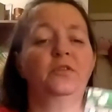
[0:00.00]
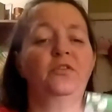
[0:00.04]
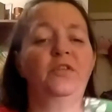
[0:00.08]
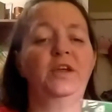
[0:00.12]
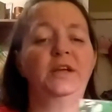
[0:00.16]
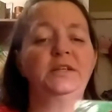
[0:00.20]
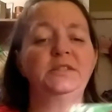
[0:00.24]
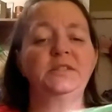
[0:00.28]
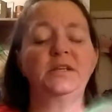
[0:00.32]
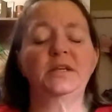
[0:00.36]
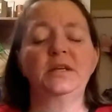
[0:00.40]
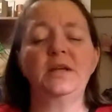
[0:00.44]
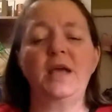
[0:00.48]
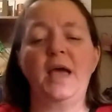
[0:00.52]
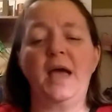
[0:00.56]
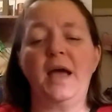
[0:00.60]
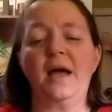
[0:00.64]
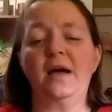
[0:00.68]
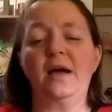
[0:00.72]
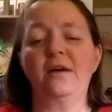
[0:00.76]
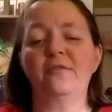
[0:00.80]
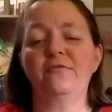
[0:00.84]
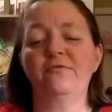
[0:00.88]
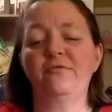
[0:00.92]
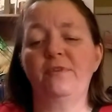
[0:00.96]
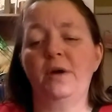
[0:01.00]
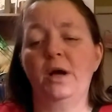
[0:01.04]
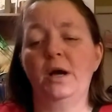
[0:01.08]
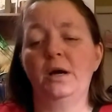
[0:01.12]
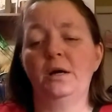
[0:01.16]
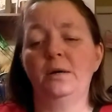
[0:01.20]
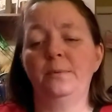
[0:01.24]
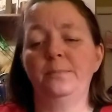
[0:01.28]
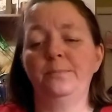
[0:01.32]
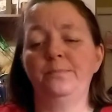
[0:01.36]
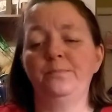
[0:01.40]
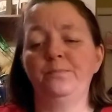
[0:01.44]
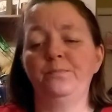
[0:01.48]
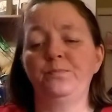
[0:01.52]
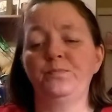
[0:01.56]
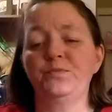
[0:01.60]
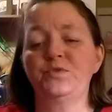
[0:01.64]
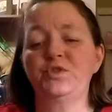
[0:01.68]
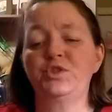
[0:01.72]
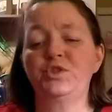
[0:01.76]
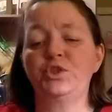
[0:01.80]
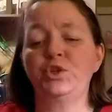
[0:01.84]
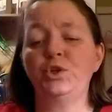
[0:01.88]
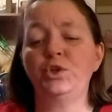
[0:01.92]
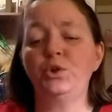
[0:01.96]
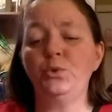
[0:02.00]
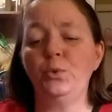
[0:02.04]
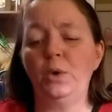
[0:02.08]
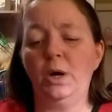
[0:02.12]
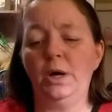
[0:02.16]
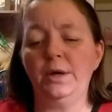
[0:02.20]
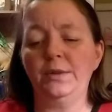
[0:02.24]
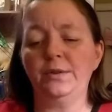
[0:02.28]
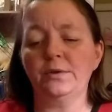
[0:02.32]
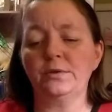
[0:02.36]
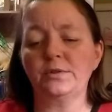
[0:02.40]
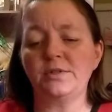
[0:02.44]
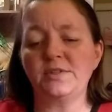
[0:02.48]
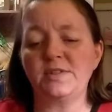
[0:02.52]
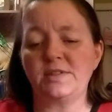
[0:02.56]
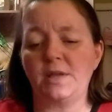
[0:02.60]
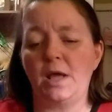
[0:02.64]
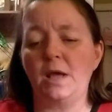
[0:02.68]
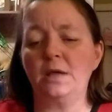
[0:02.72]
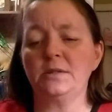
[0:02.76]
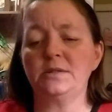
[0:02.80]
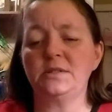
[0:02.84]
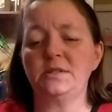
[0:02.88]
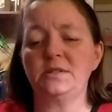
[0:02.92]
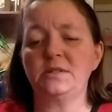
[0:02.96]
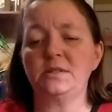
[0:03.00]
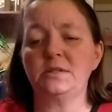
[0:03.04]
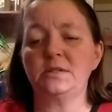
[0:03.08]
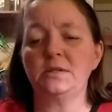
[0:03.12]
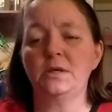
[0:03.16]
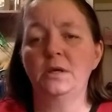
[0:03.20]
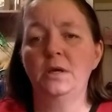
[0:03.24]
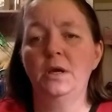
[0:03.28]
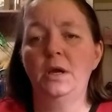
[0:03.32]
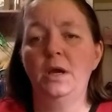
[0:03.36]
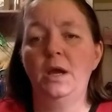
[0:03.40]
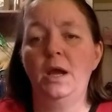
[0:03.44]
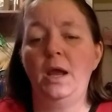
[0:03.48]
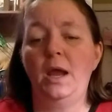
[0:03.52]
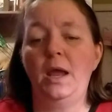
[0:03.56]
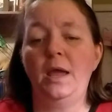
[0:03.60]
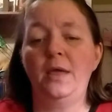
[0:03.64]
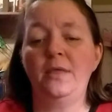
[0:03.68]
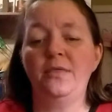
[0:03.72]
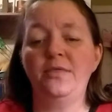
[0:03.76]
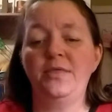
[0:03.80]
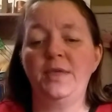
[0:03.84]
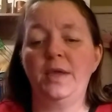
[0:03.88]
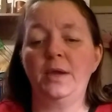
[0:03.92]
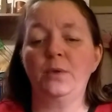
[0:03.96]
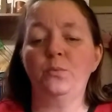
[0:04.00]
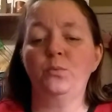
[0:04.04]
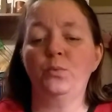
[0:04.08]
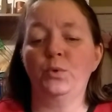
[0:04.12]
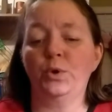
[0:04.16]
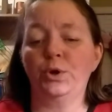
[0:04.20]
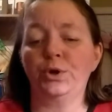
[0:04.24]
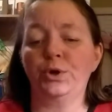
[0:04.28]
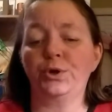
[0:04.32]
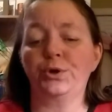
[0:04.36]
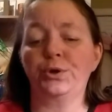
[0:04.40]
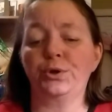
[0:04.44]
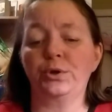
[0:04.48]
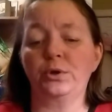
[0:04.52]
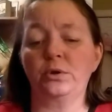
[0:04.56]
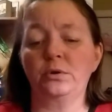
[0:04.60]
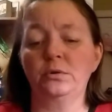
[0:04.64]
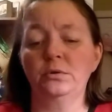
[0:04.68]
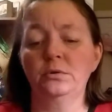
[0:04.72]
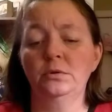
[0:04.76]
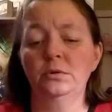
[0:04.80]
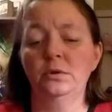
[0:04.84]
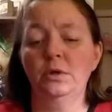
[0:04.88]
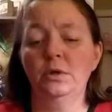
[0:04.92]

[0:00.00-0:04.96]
they did have 2 other sets, and they were